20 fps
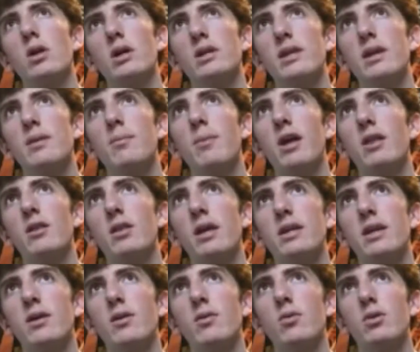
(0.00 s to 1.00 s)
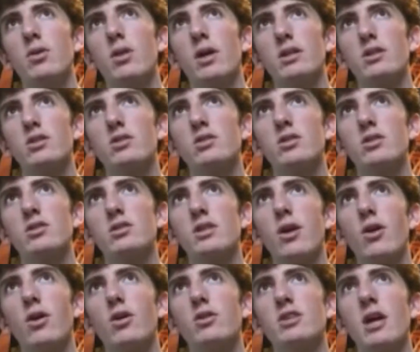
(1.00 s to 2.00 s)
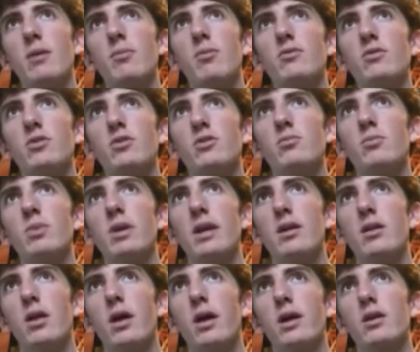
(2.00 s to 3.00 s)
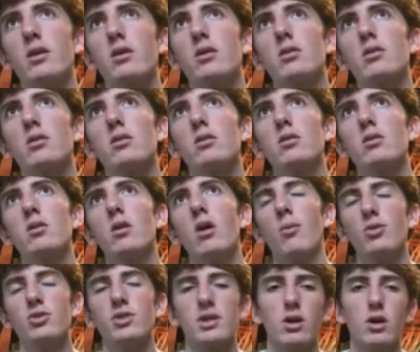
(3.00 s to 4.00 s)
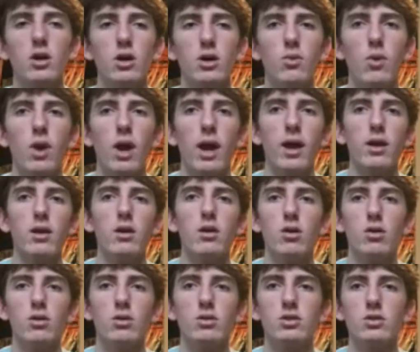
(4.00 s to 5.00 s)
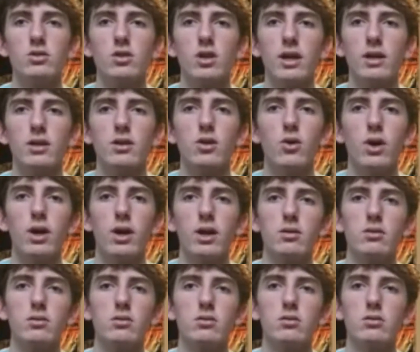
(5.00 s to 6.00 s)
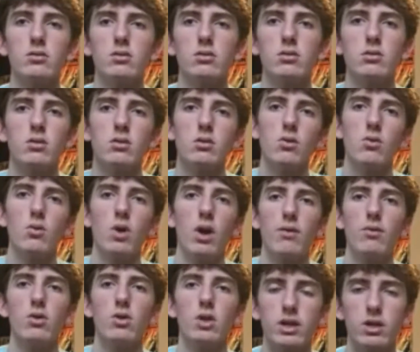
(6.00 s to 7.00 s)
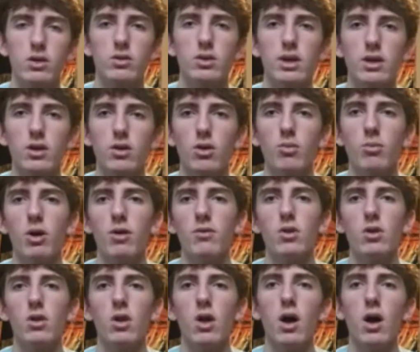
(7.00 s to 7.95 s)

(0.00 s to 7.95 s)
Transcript: Like, they might link it with, like, just the stereotype of just being, like, almost like a hood rat or just, like, doing whatever, like, you think you're above the